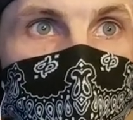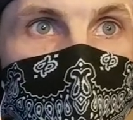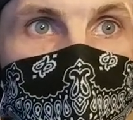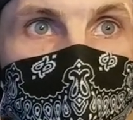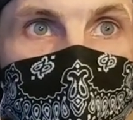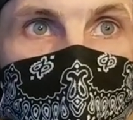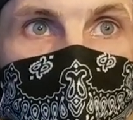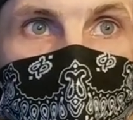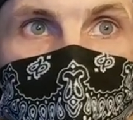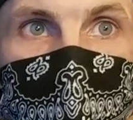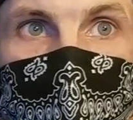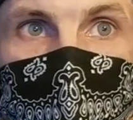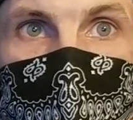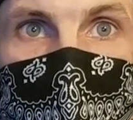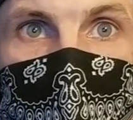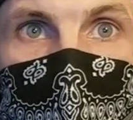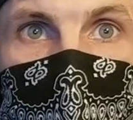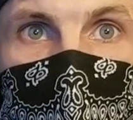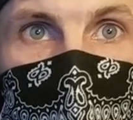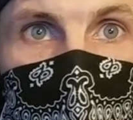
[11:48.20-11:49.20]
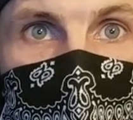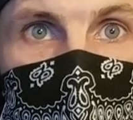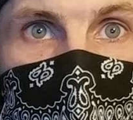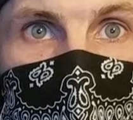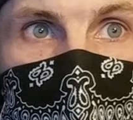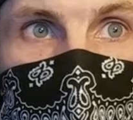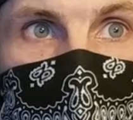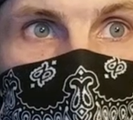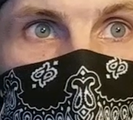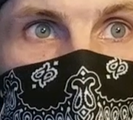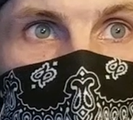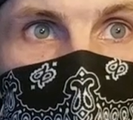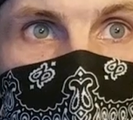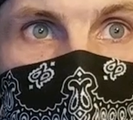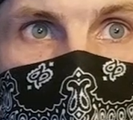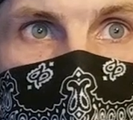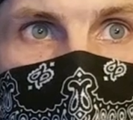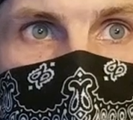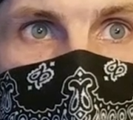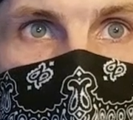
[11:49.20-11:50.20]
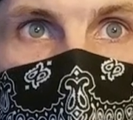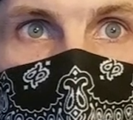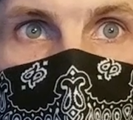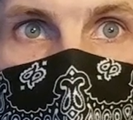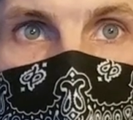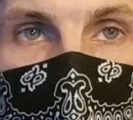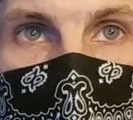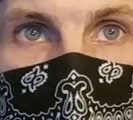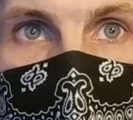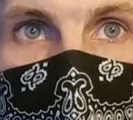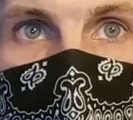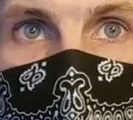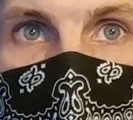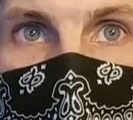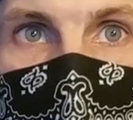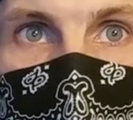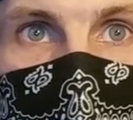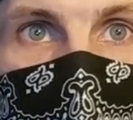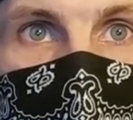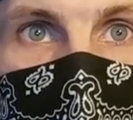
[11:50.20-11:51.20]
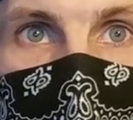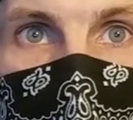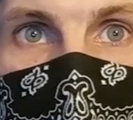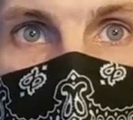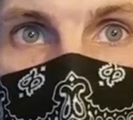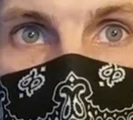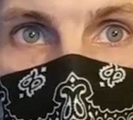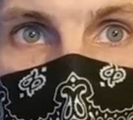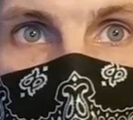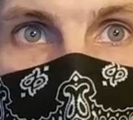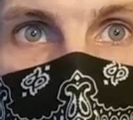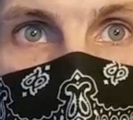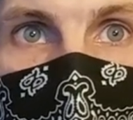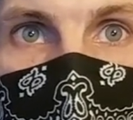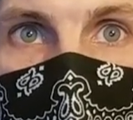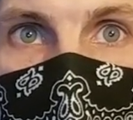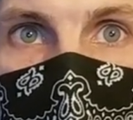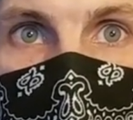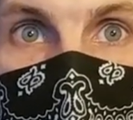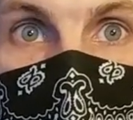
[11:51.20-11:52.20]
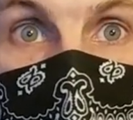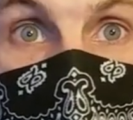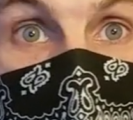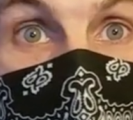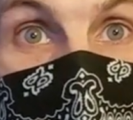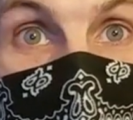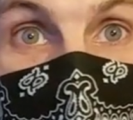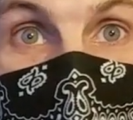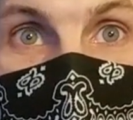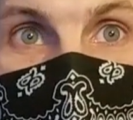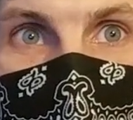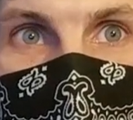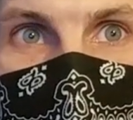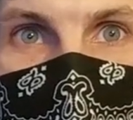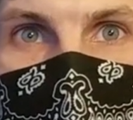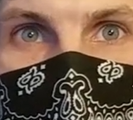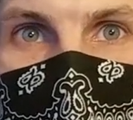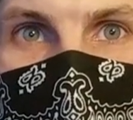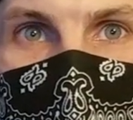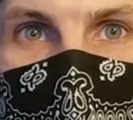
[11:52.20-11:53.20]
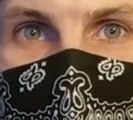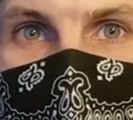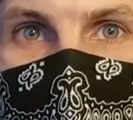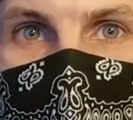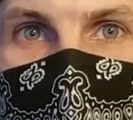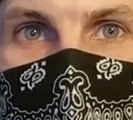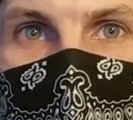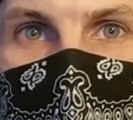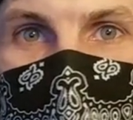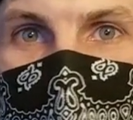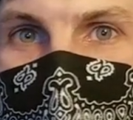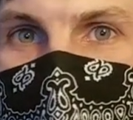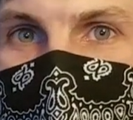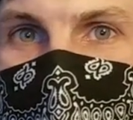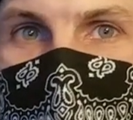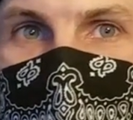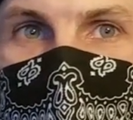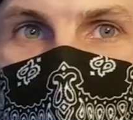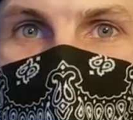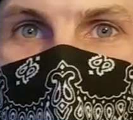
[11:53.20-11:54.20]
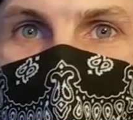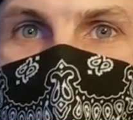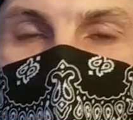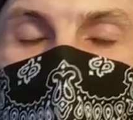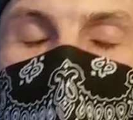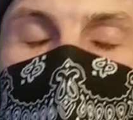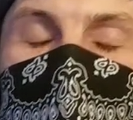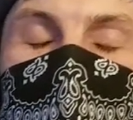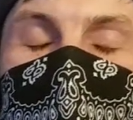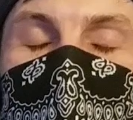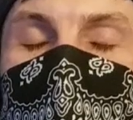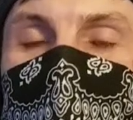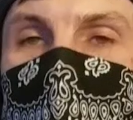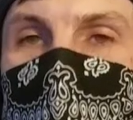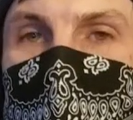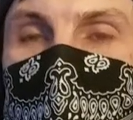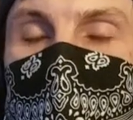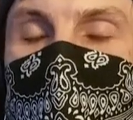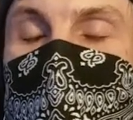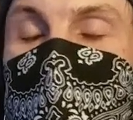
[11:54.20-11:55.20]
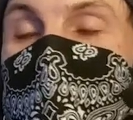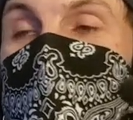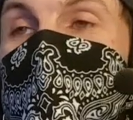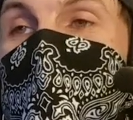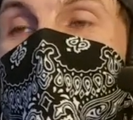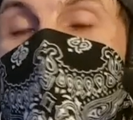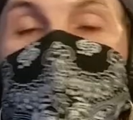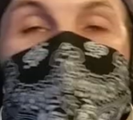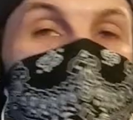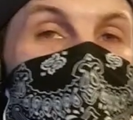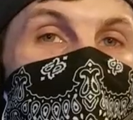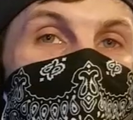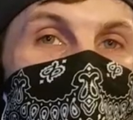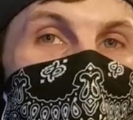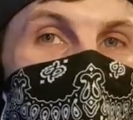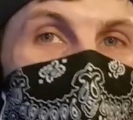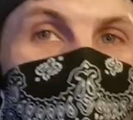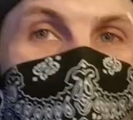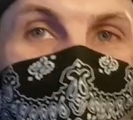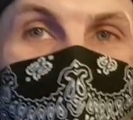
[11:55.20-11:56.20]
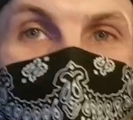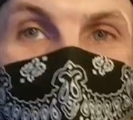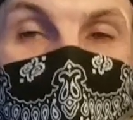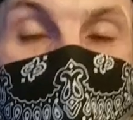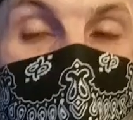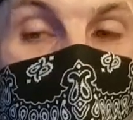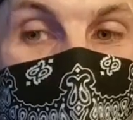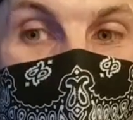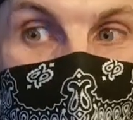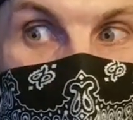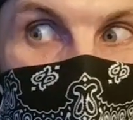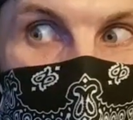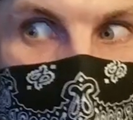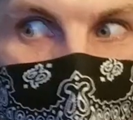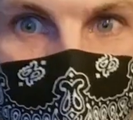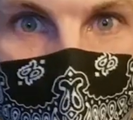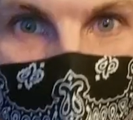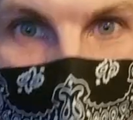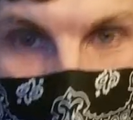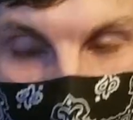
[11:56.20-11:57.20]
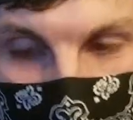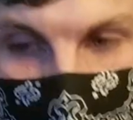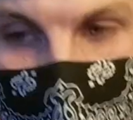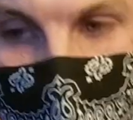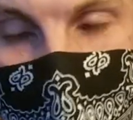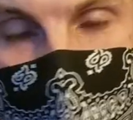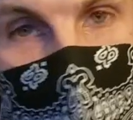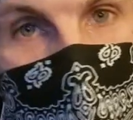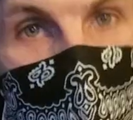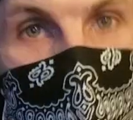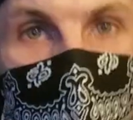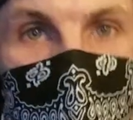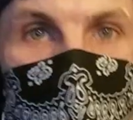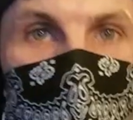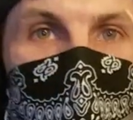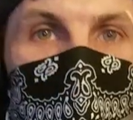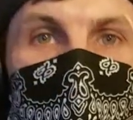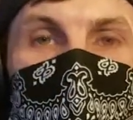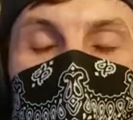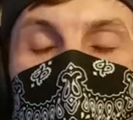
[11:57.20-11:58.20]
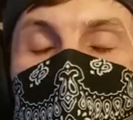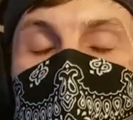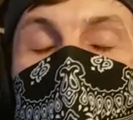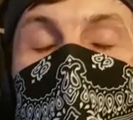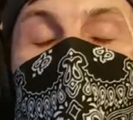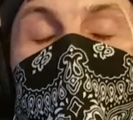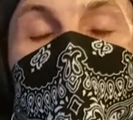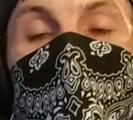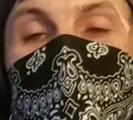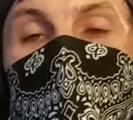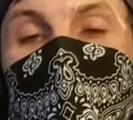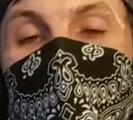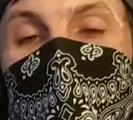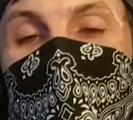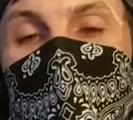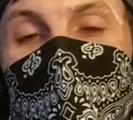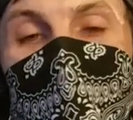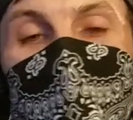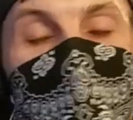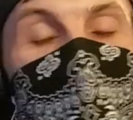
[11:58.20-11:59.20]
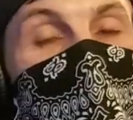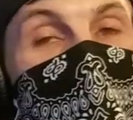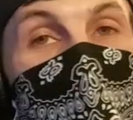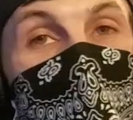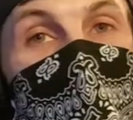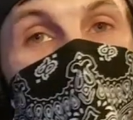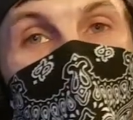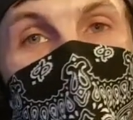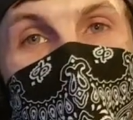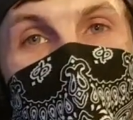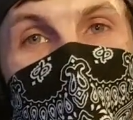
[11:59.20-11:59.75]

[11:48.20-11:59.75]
But uh, yeah, that was really awesome. I'm definitely going to be looking up more of them for sure. But sorry for rambling, guys. I just really, really enjoyed that. Um, thank you